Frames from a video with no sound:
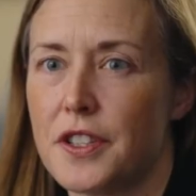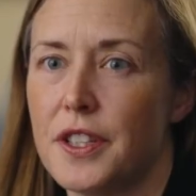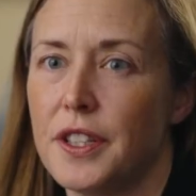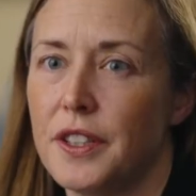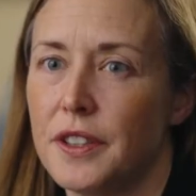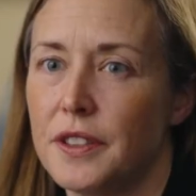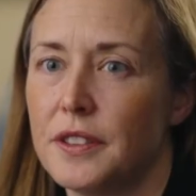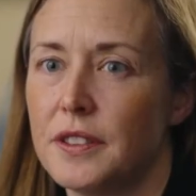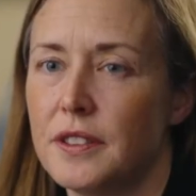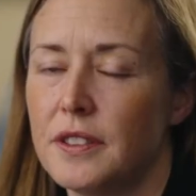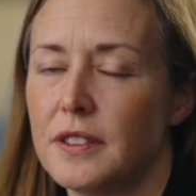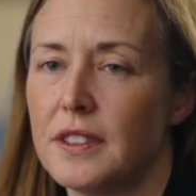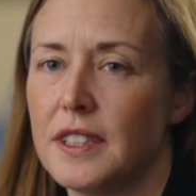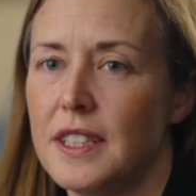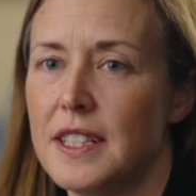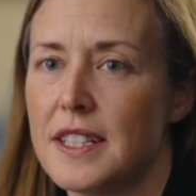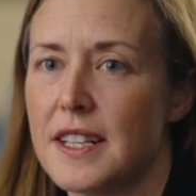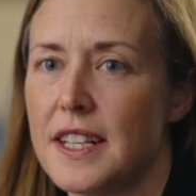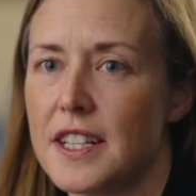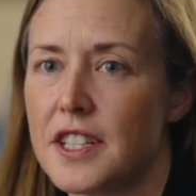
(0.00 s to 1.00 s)
do
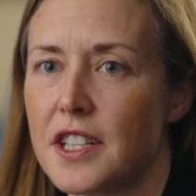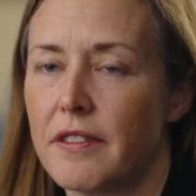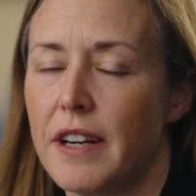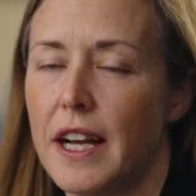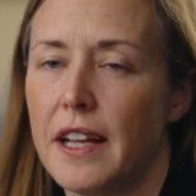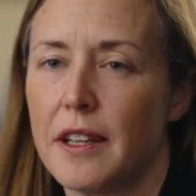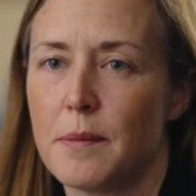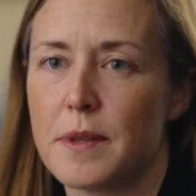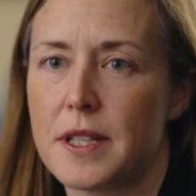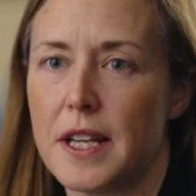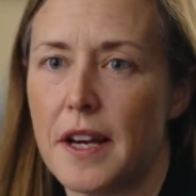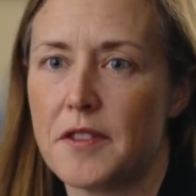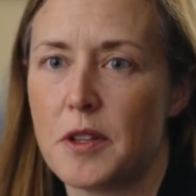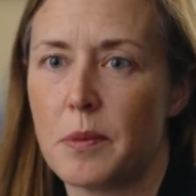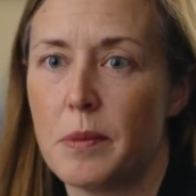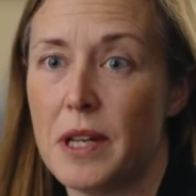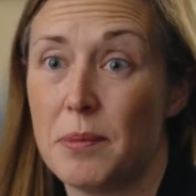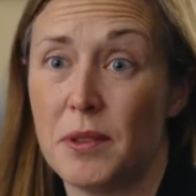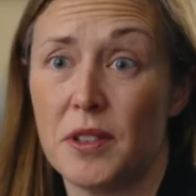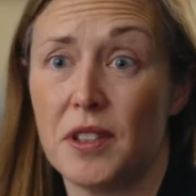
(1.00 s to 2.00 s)
is they surround themselves
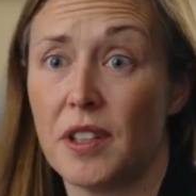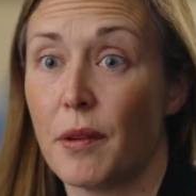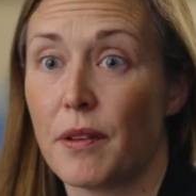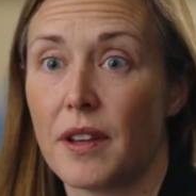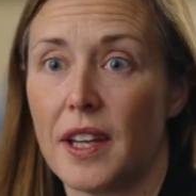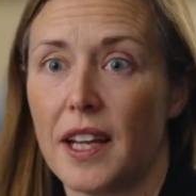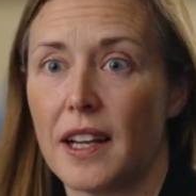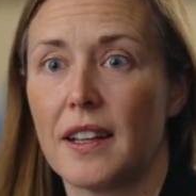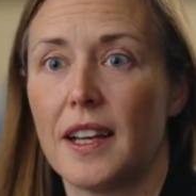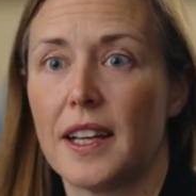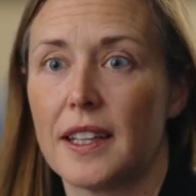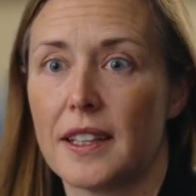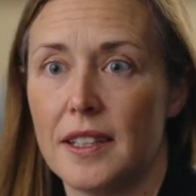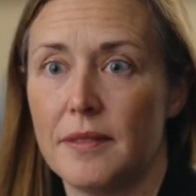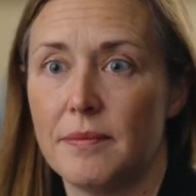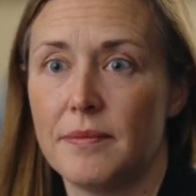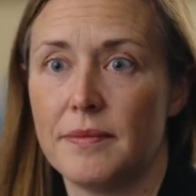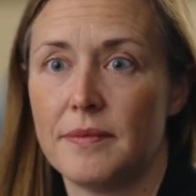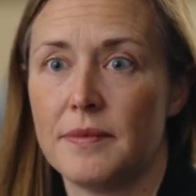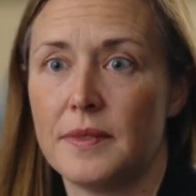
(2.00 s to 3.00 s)
with people who don't think like
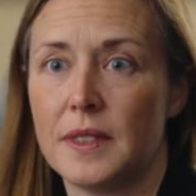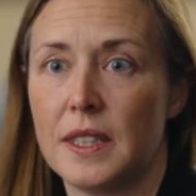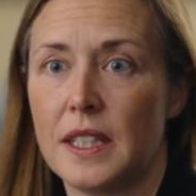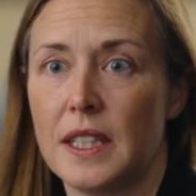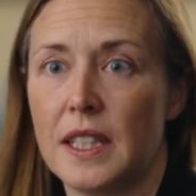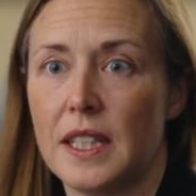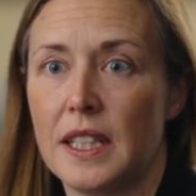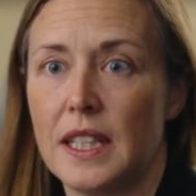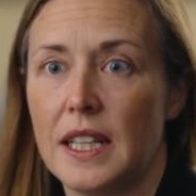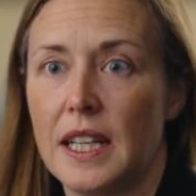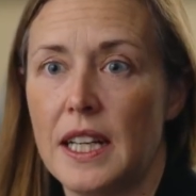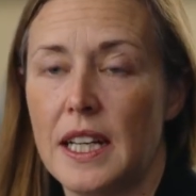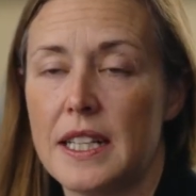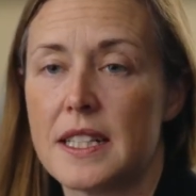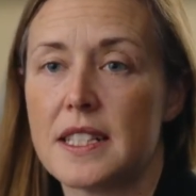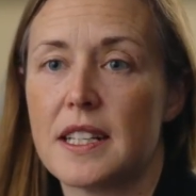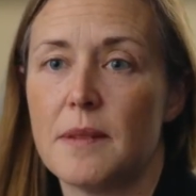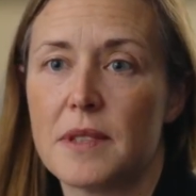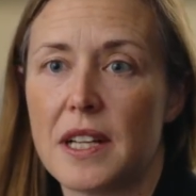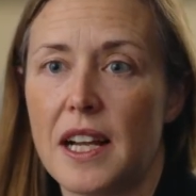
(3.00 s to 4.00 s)
them.
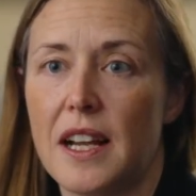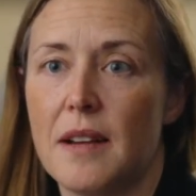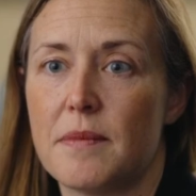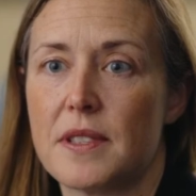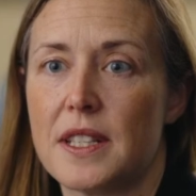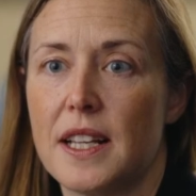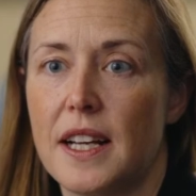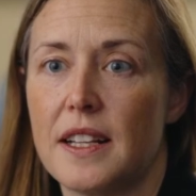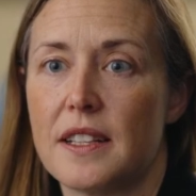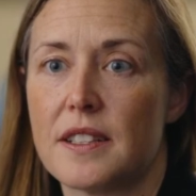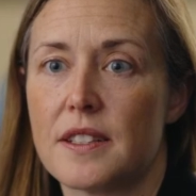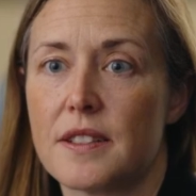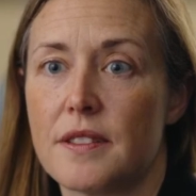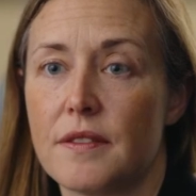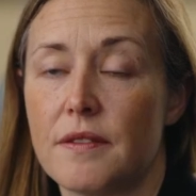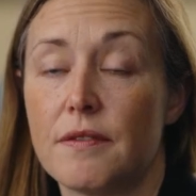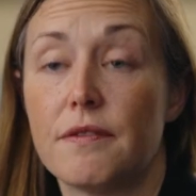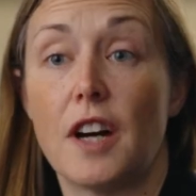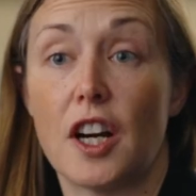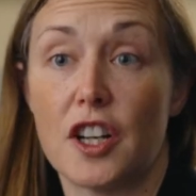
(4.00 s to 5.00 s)
And sometimes that's
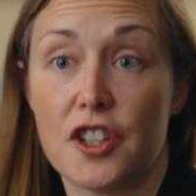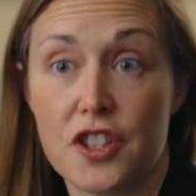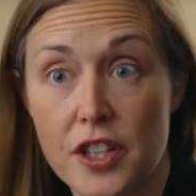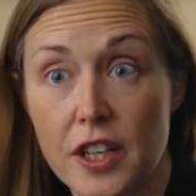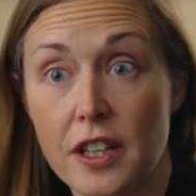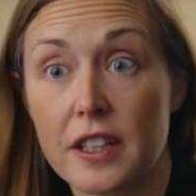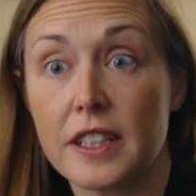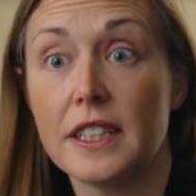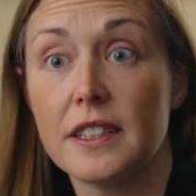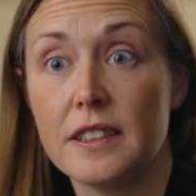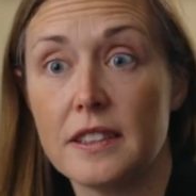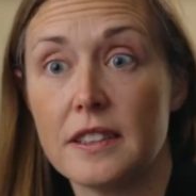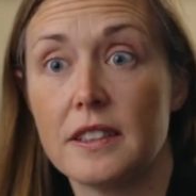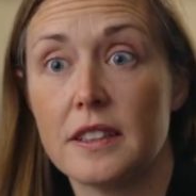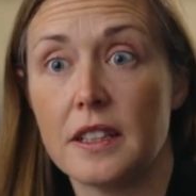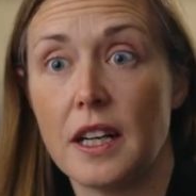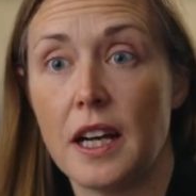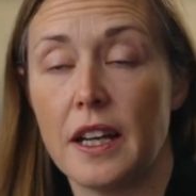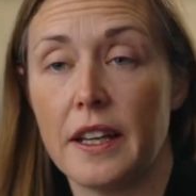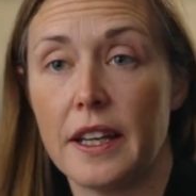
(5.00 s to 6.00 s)
functionally.
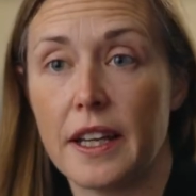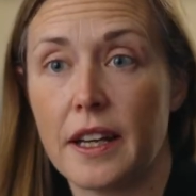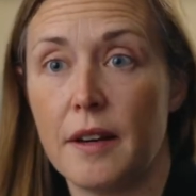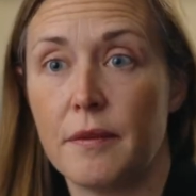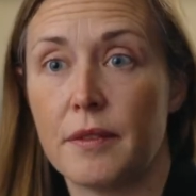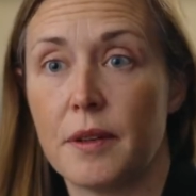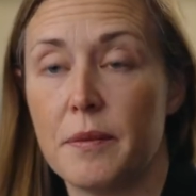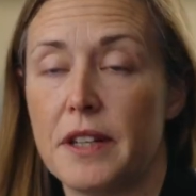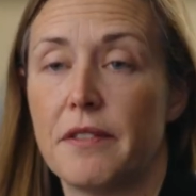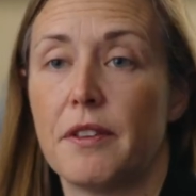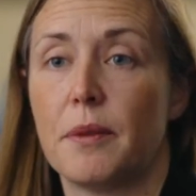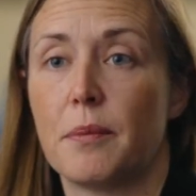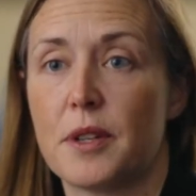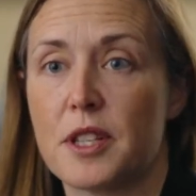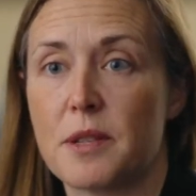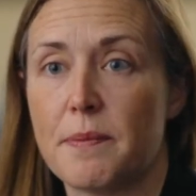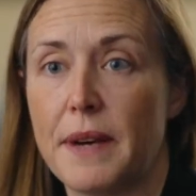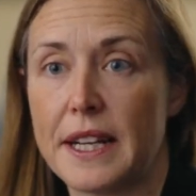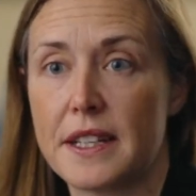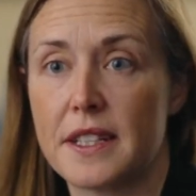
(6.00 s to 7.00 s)
They come from different
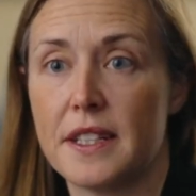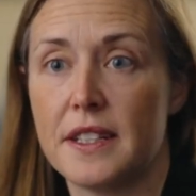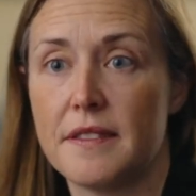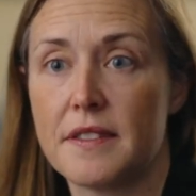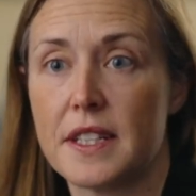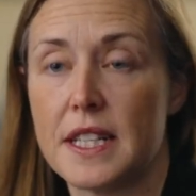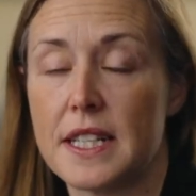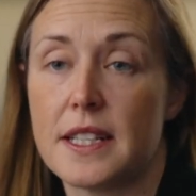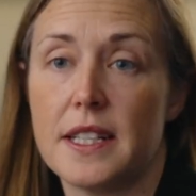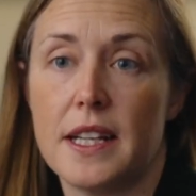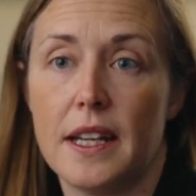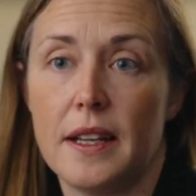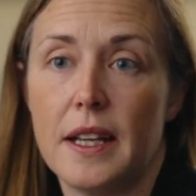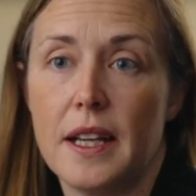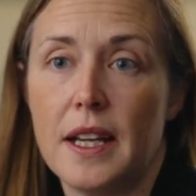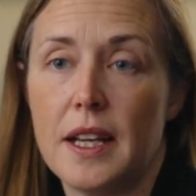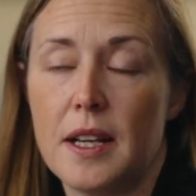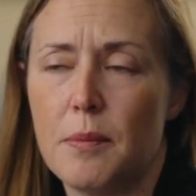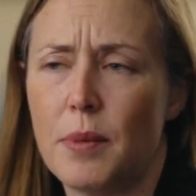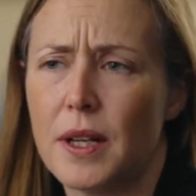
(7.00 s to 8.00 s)
perspectives.
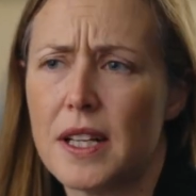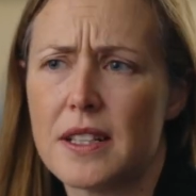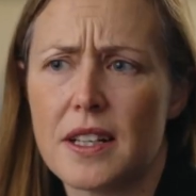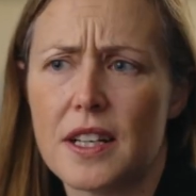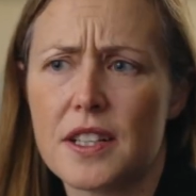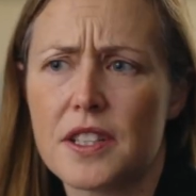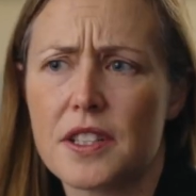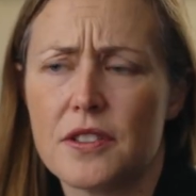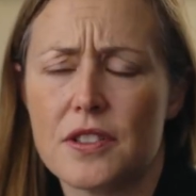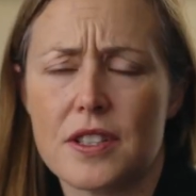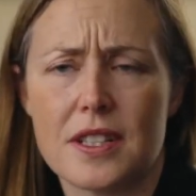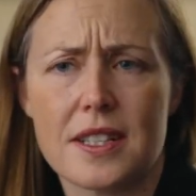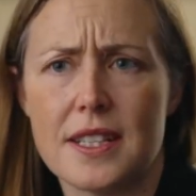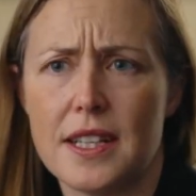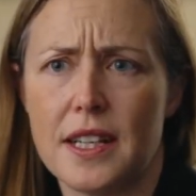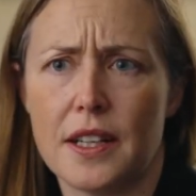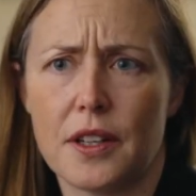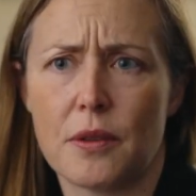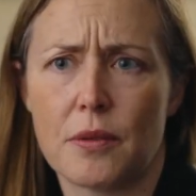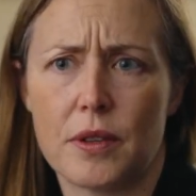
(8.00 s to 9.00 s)
But it's also just
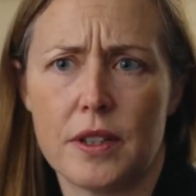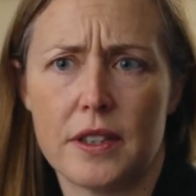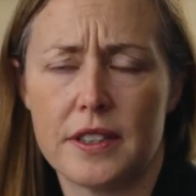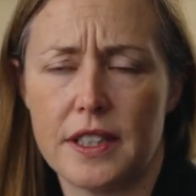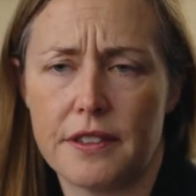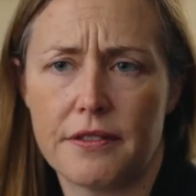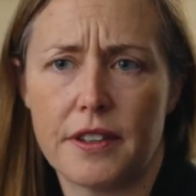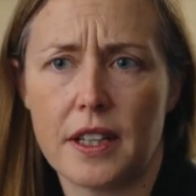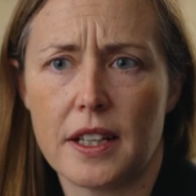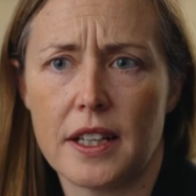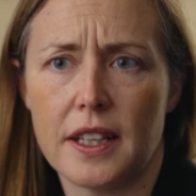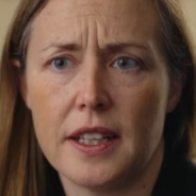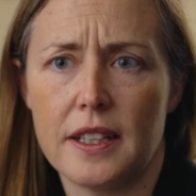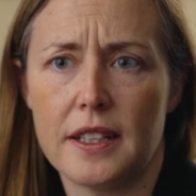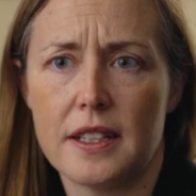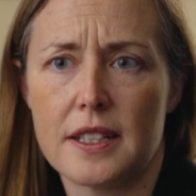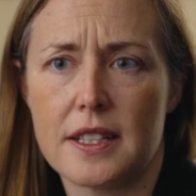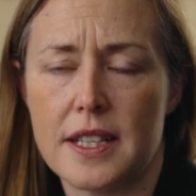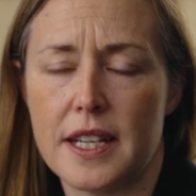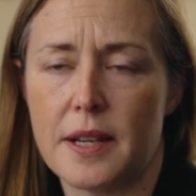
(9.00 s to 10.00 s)
seeing the world differently,
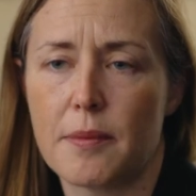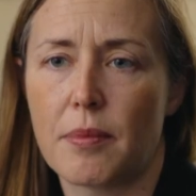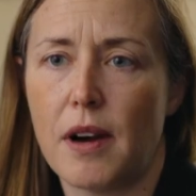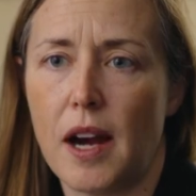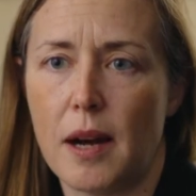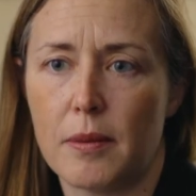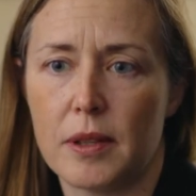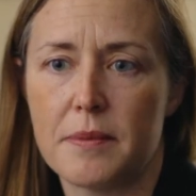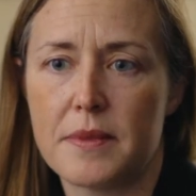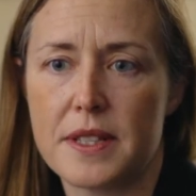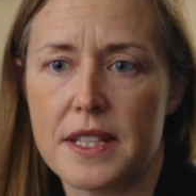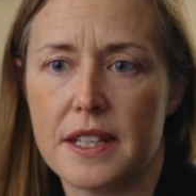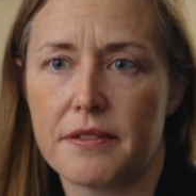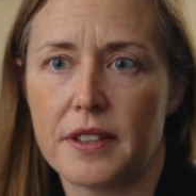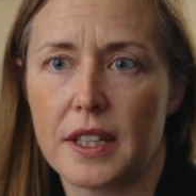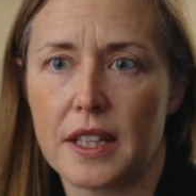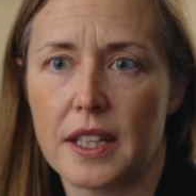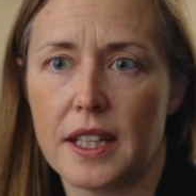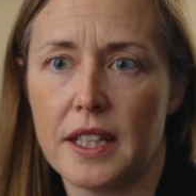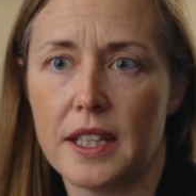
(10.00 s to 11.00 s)
seeing problems
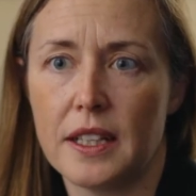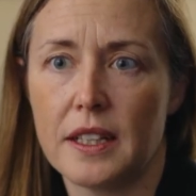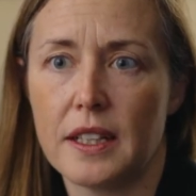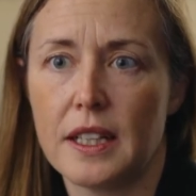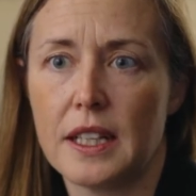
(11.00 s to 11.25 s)
differently.